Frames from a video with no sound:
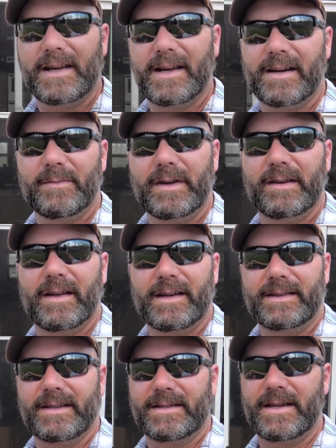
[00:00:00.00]
They had them in
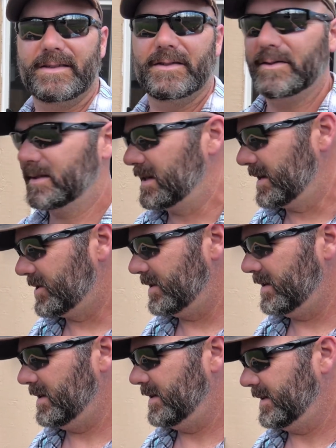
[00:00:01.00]
like the seasonal
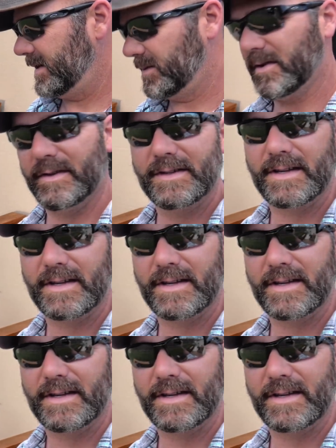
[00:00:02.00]
section, and they were on